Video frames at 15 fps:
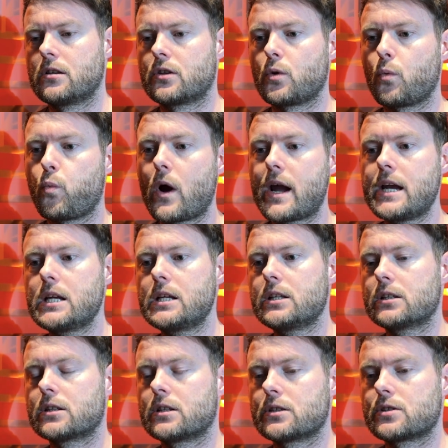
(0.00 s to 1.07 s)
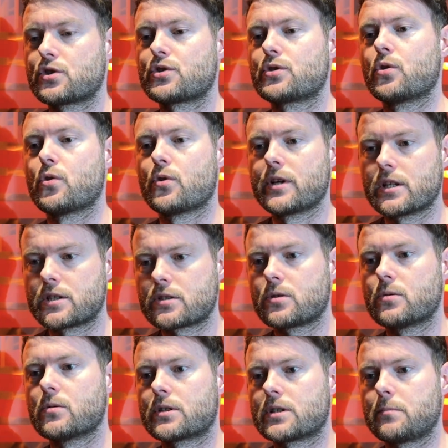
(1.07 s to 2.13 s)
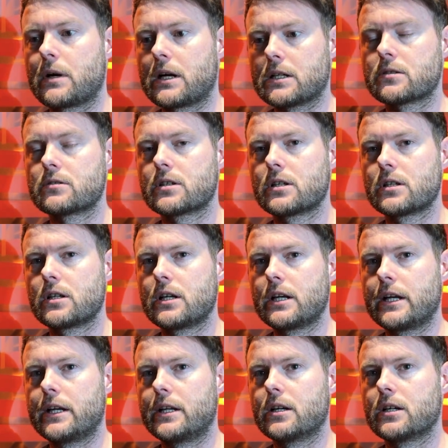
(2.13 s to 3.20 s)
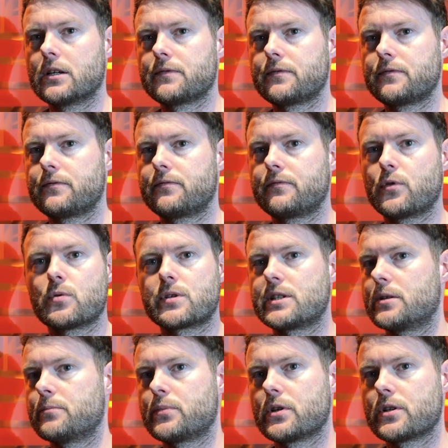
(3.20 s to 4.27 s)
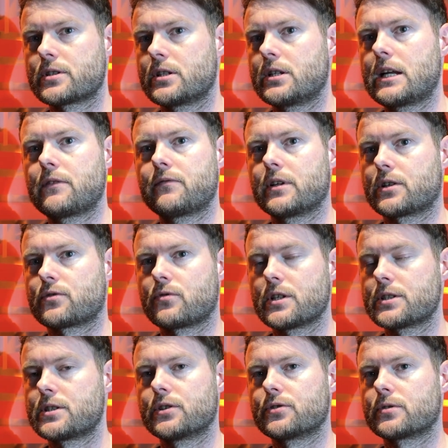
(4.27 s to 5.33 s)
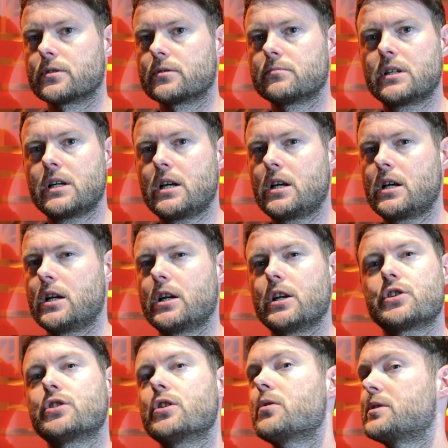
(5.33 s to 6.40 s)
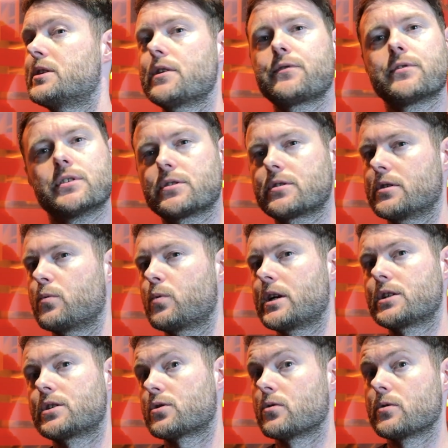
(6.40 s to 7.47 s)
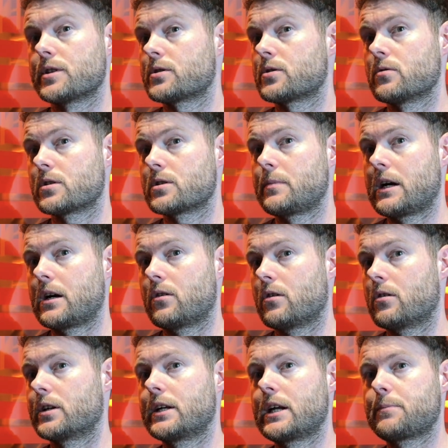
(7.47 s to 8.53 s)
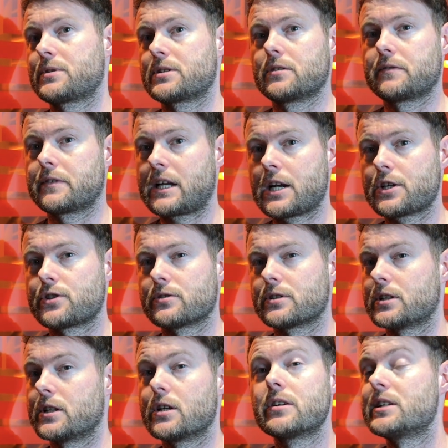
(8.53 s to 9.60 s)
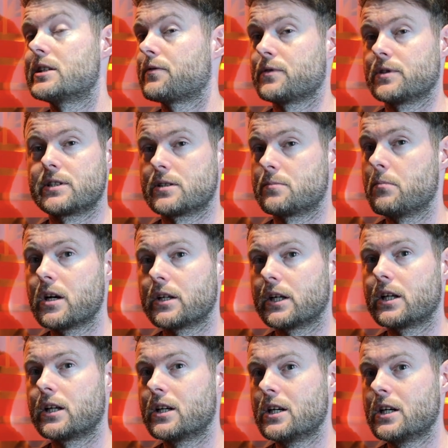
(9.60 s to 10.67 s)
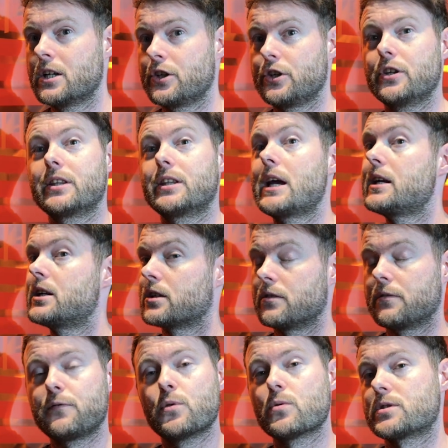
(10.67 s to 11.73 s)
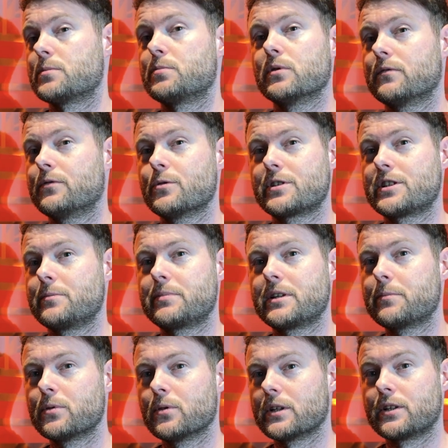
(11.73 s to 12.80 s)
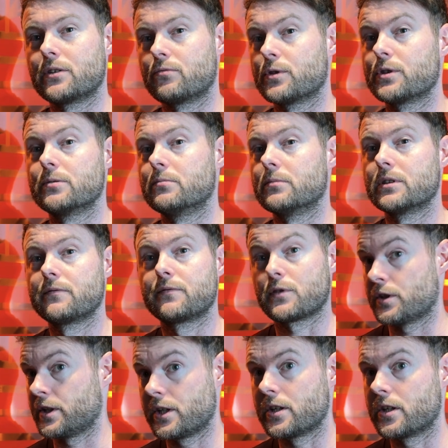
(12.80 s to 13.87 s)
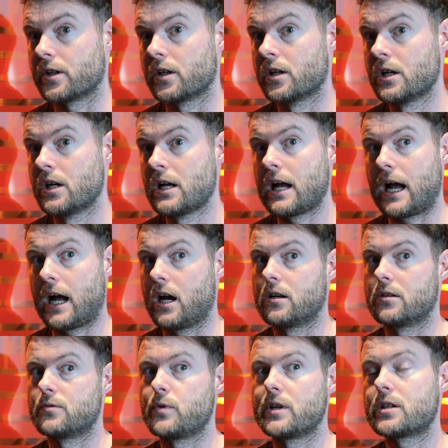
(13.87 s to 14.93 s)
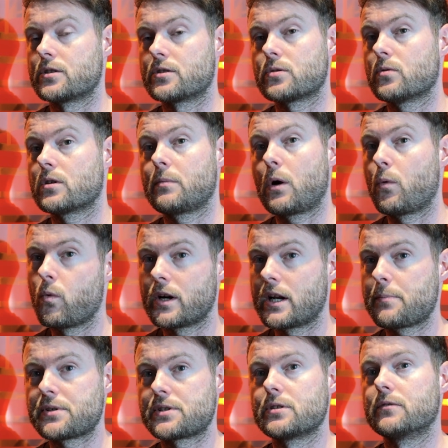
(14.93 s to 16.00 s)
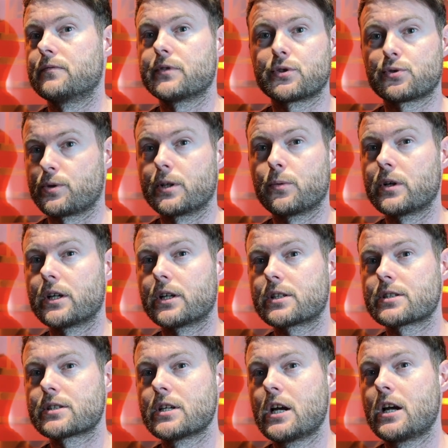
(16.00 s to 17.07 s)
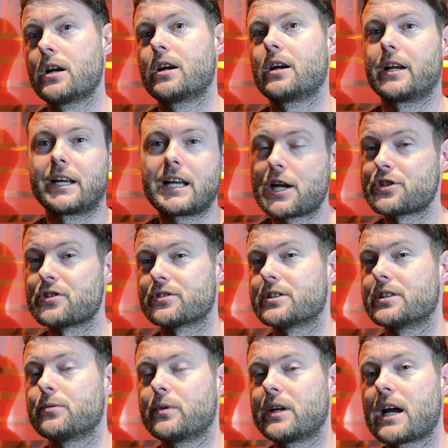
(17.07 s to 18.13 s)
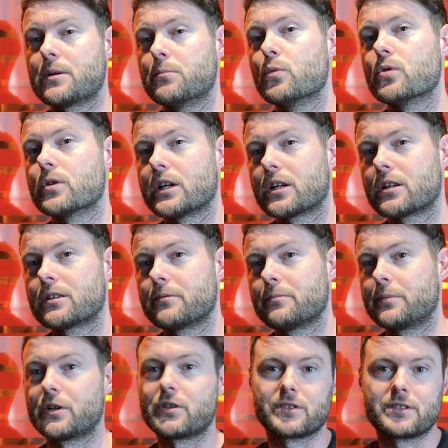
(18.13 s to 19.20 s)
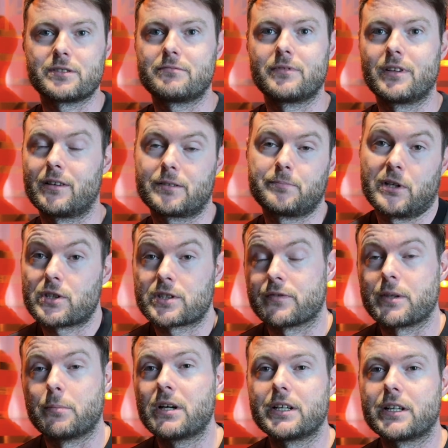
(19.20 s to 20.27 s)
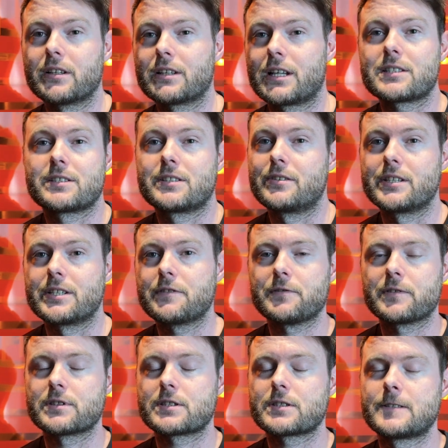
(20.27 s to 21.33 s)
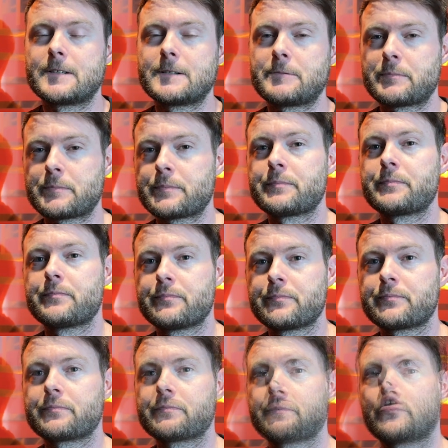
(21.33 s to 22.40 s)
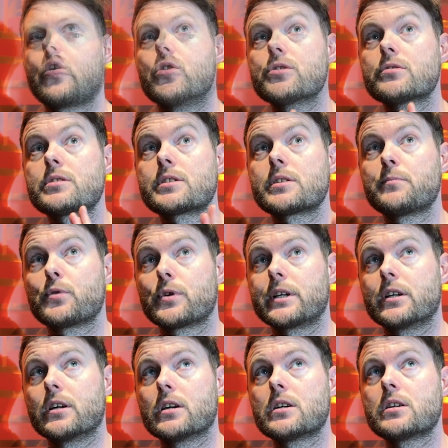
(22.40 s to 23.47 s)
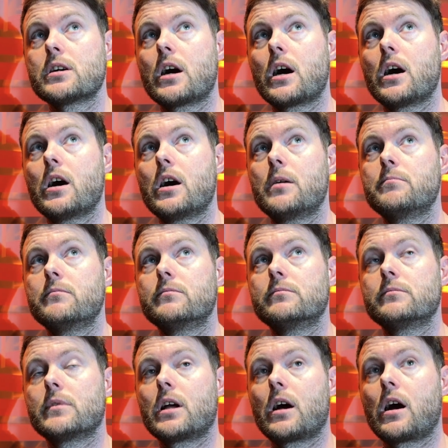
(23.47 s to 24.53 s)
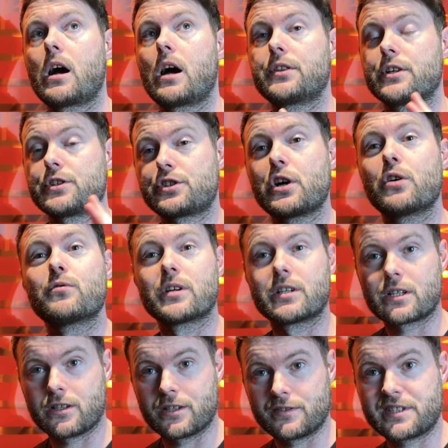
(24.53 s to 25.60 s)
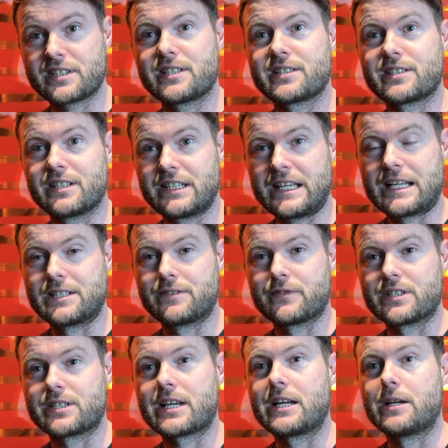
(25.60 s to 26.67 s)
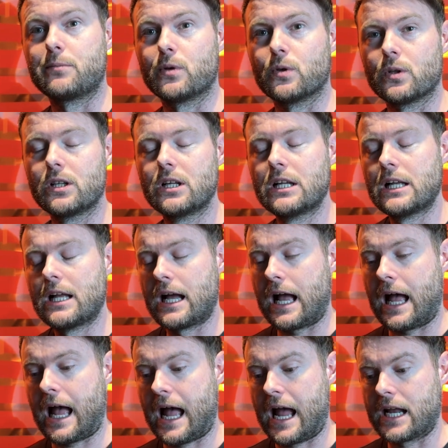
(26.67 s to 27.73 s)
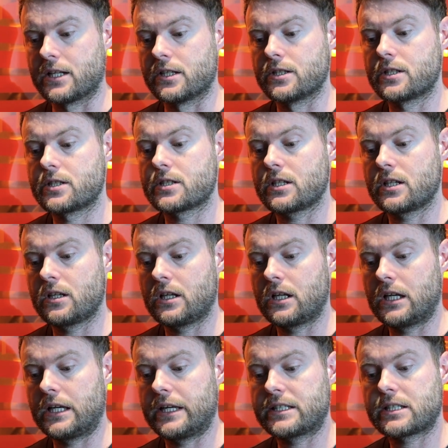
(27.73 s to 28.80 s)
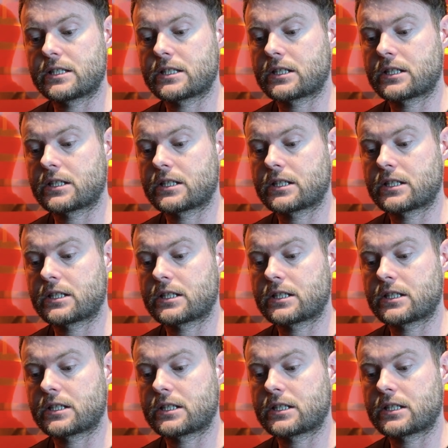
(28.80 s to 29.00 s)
way that story is talked about in a 14-person Netflix writers' room is no different to the way stories talked about on an episode of Casualty. The only difference is money. They can afford to put 14 people in a room for a year, and we can talk about one episode for 3 weeks. In Casualty, we had a morning because of the money. That's the only difference. On Sabrina, the showrunner kind of sits at the end of the table, and it's